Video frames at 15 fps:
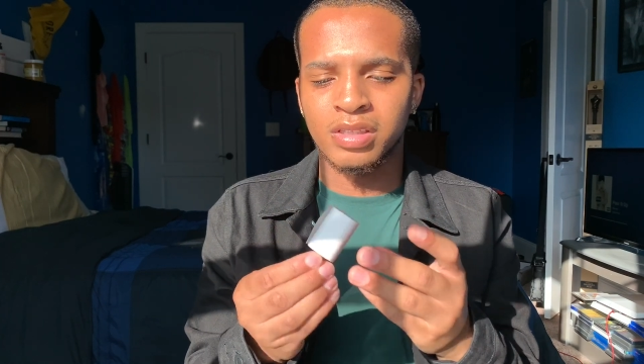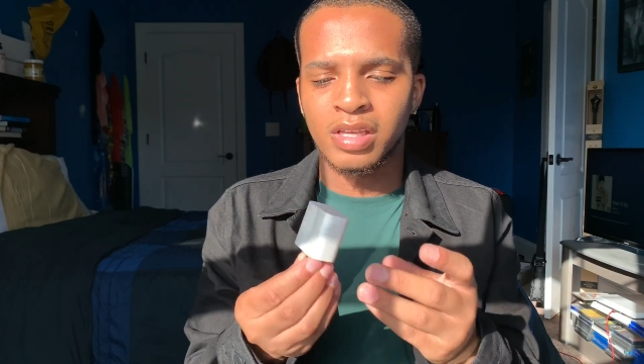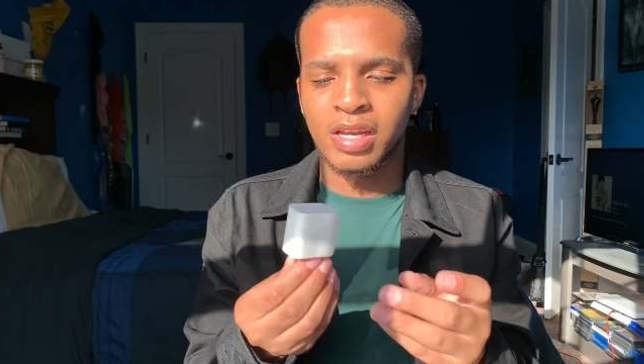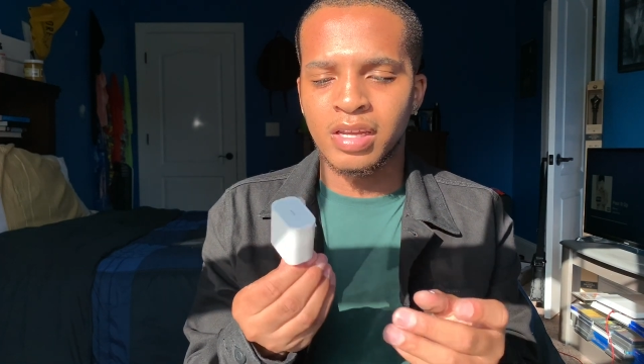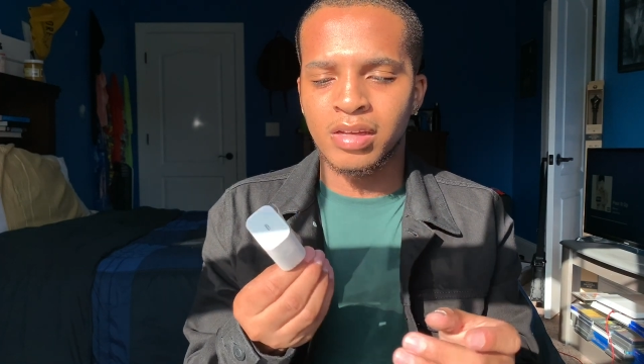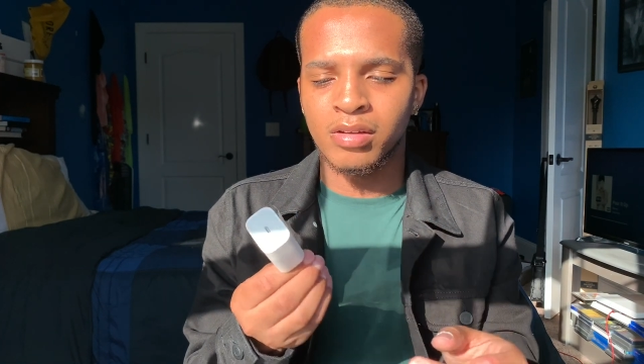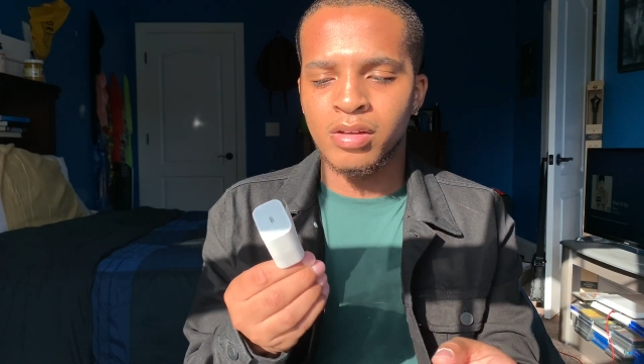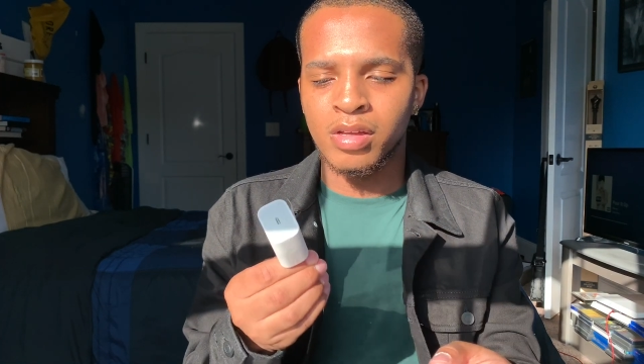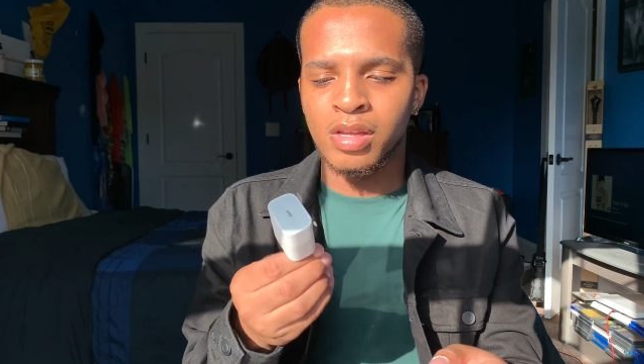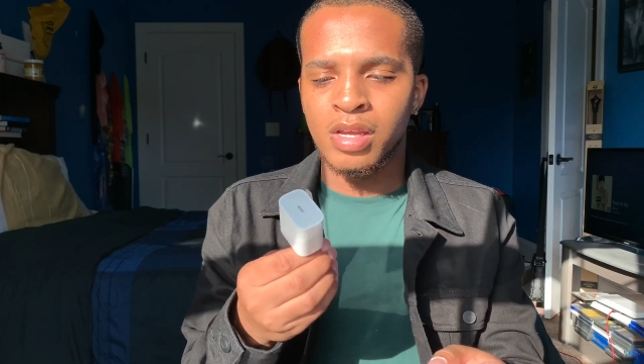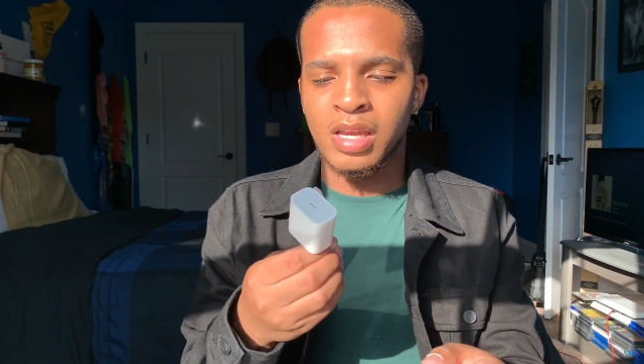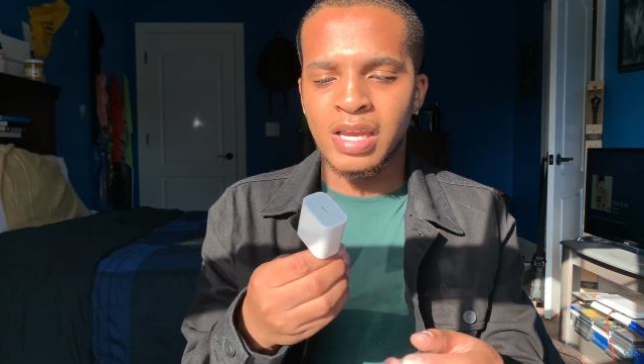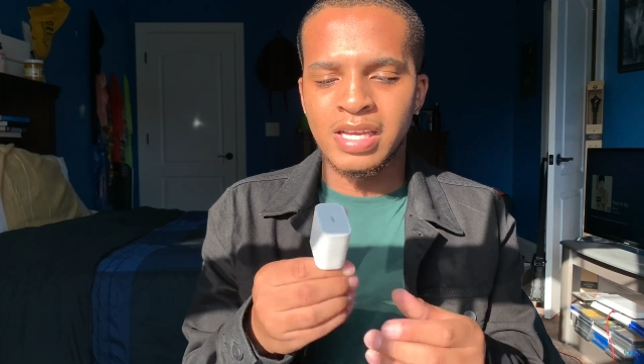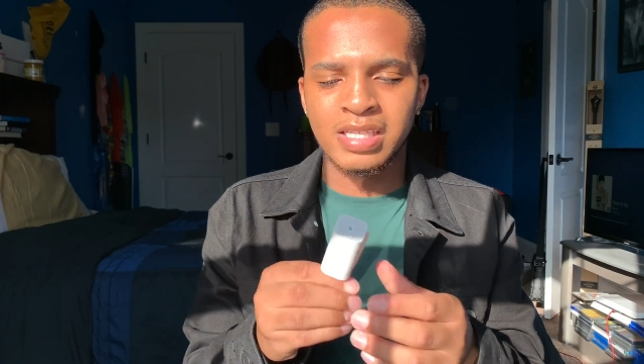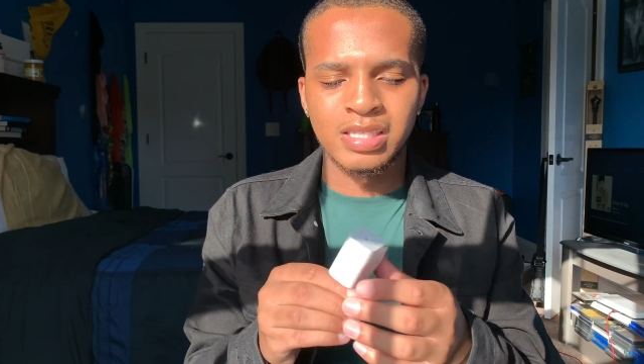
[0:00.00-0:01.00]
Like,
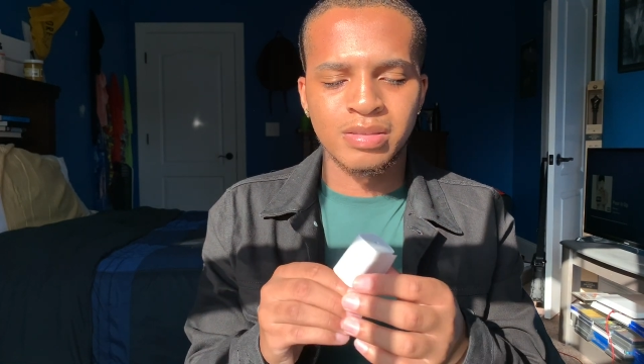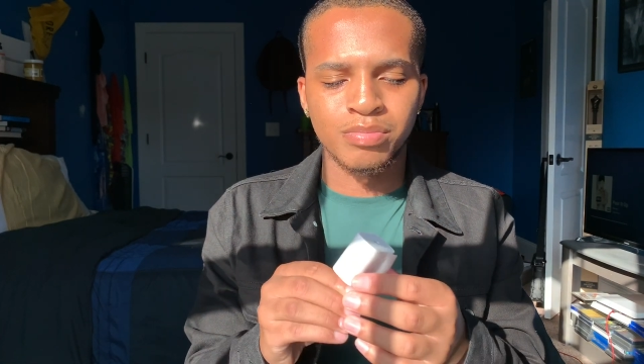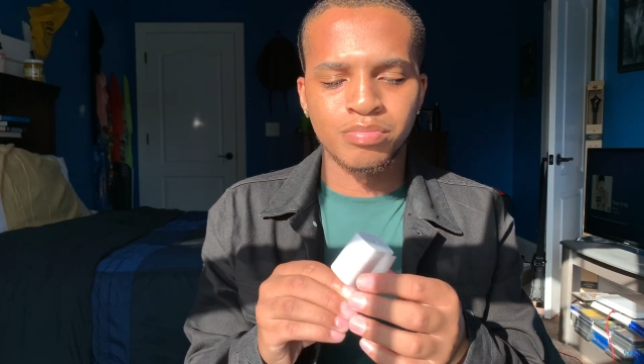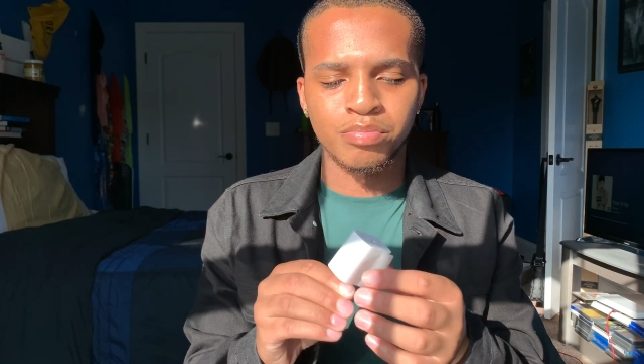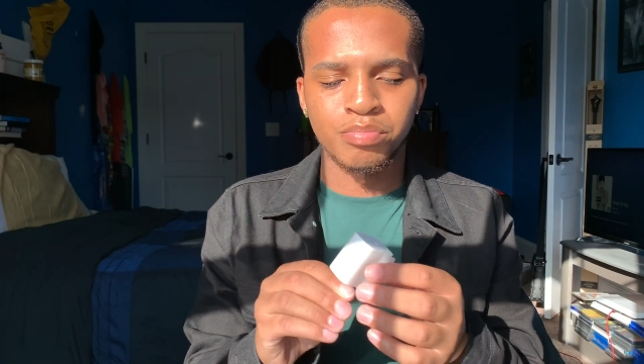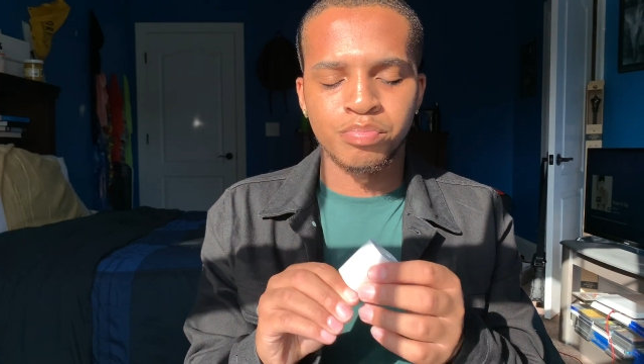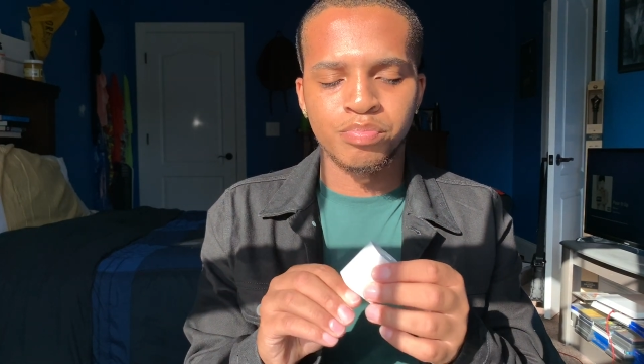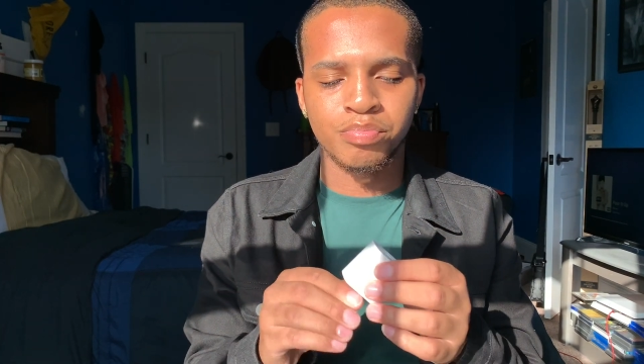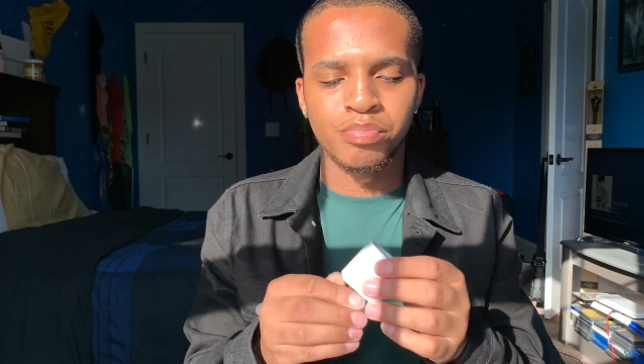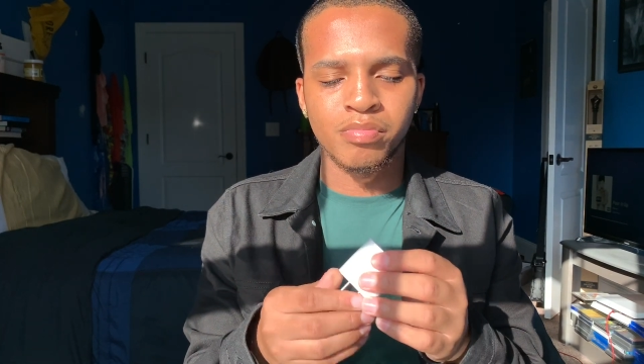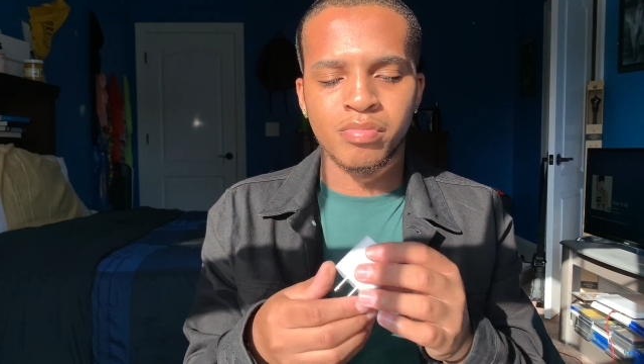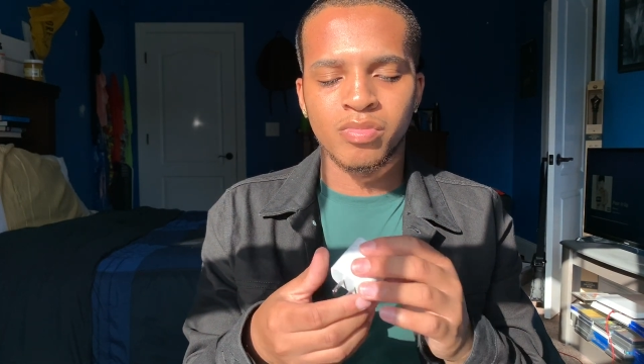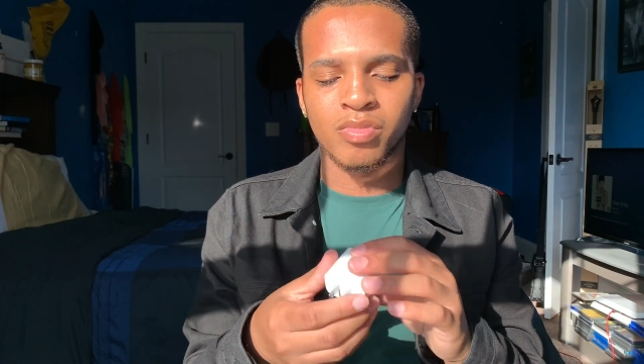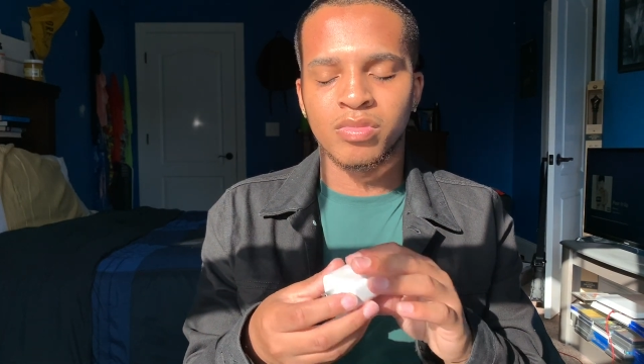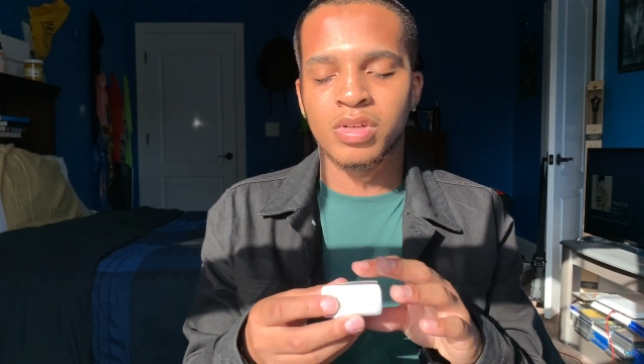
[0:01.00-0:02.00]
it's
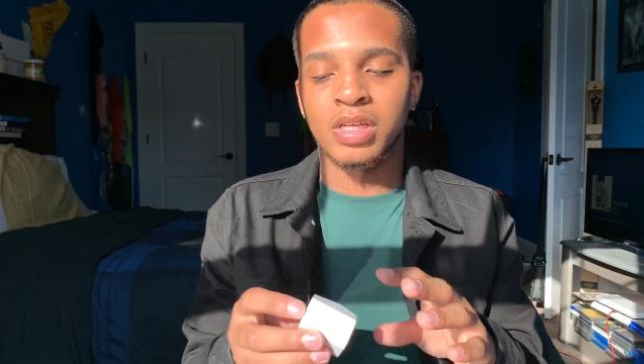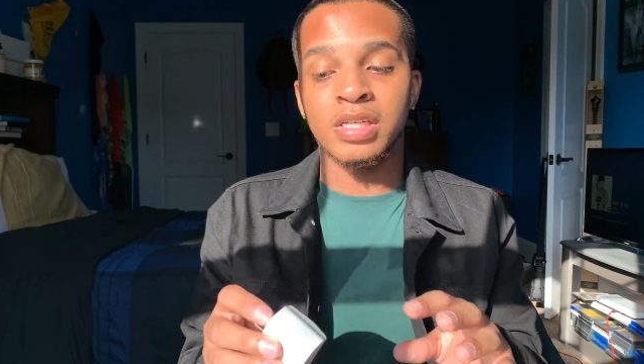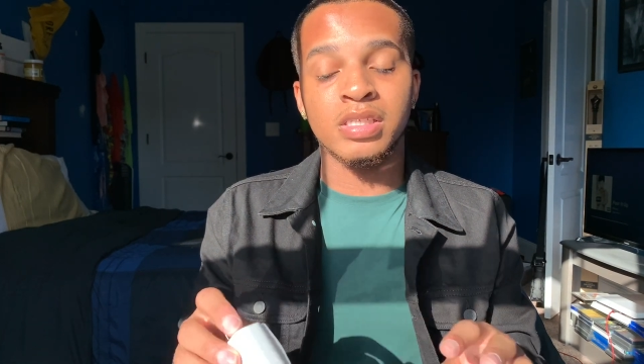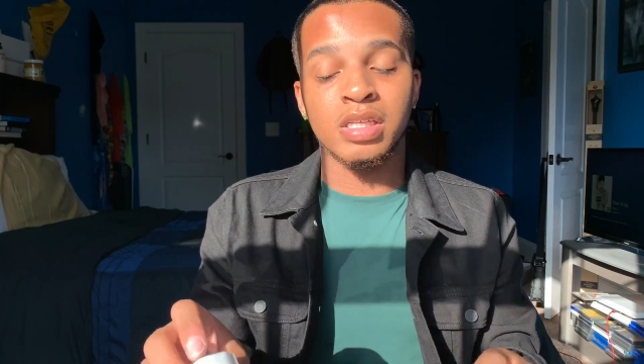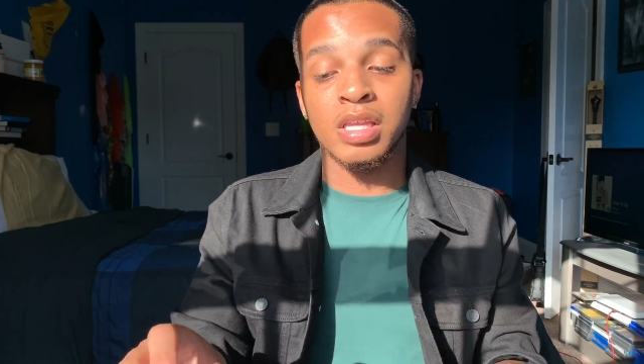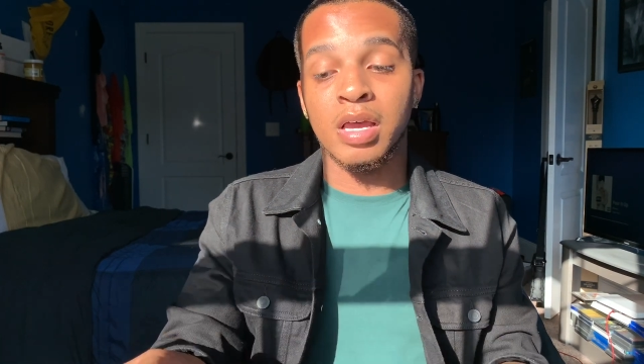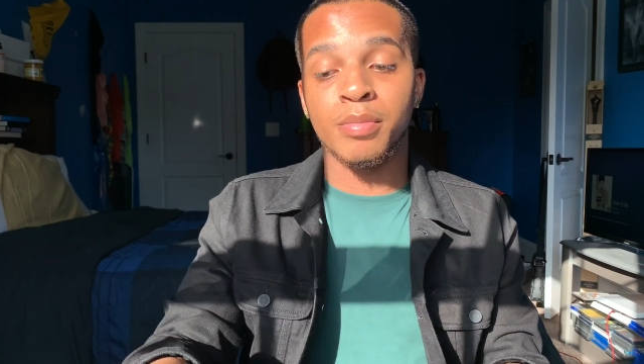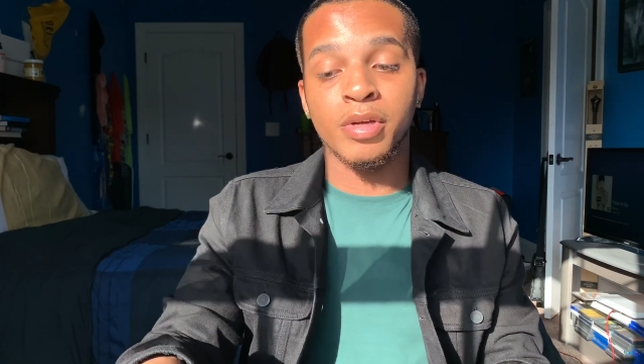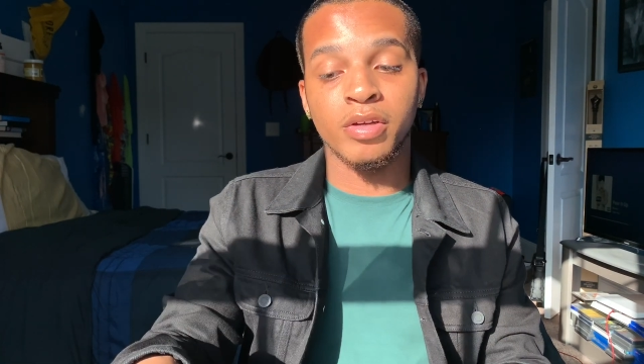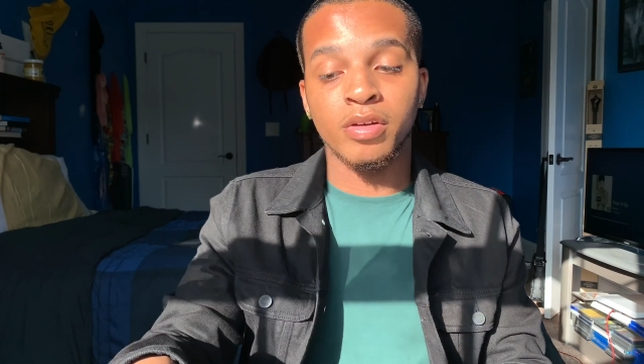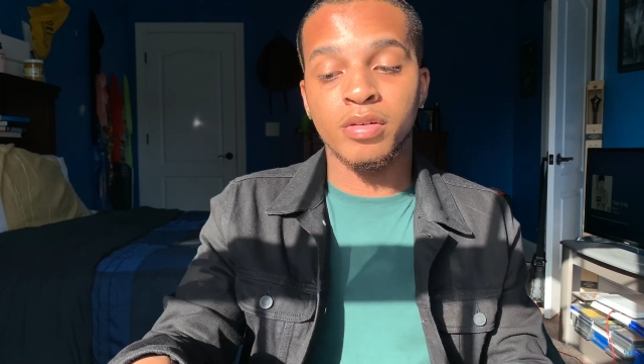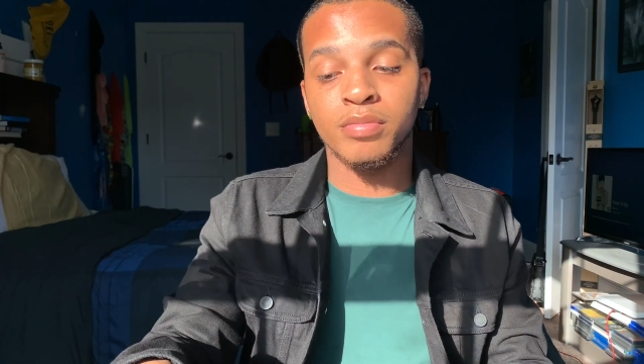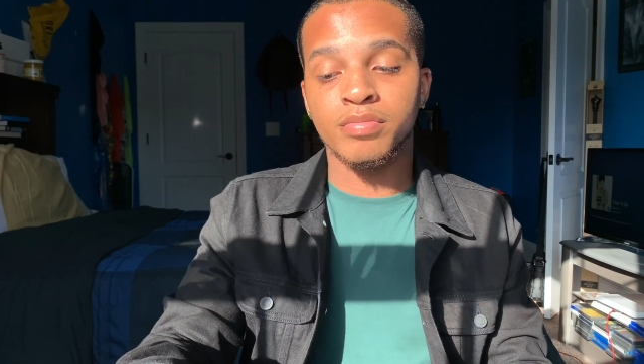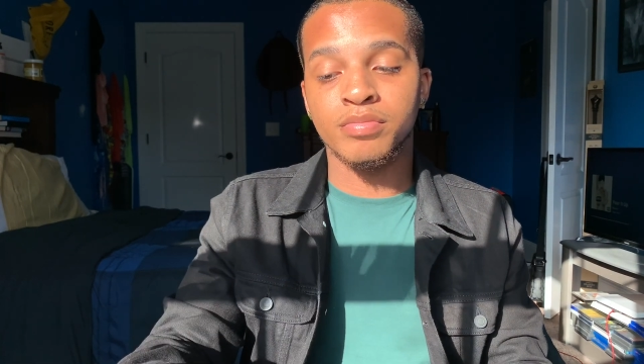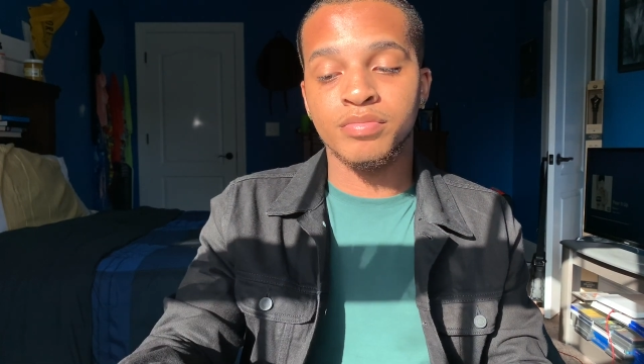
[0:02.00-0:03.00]
it's a lot
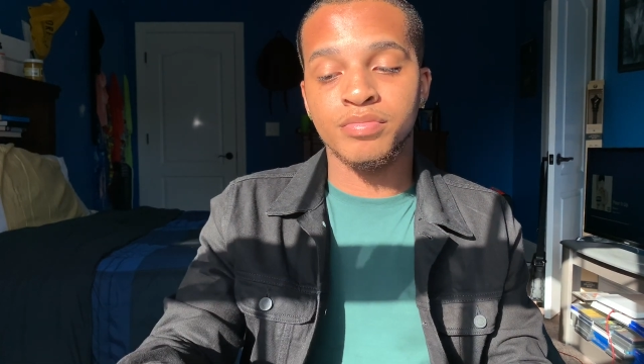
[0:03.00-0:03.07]
bigger.